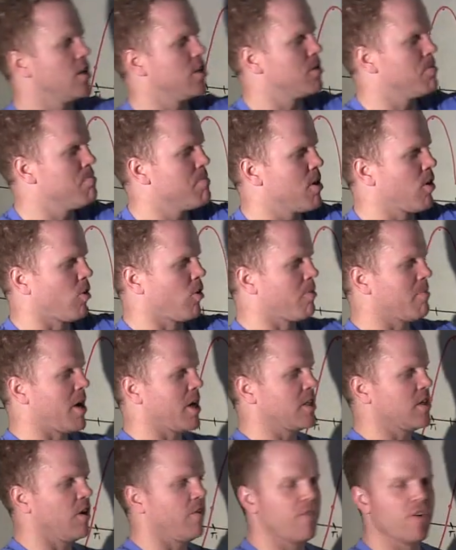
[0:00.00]
of just mirror
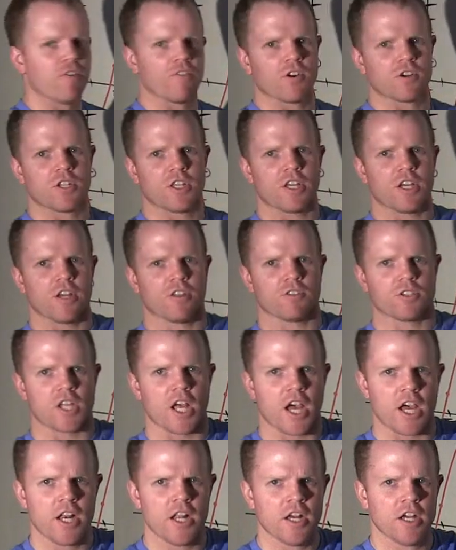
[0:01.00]
myself over to the other
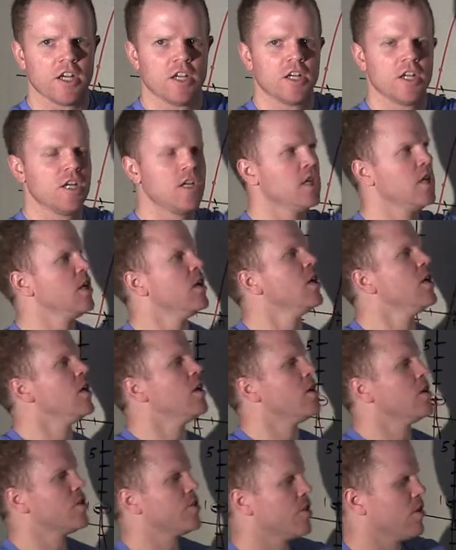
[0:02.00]
side.
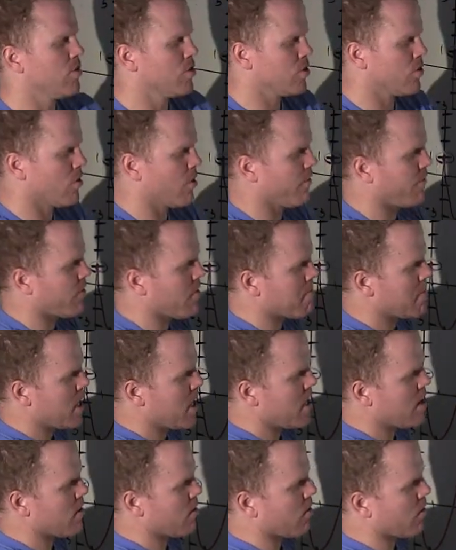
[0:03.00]
So sort of from
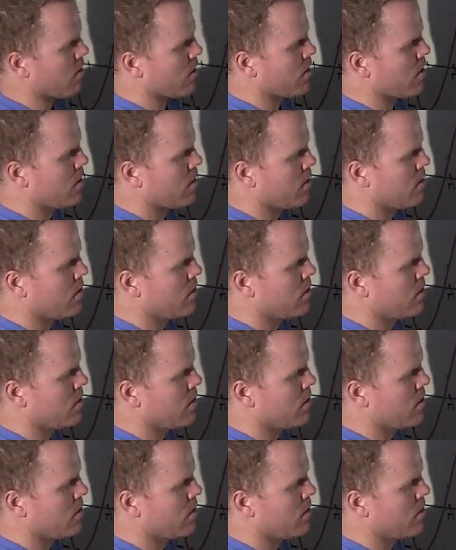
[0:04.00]
here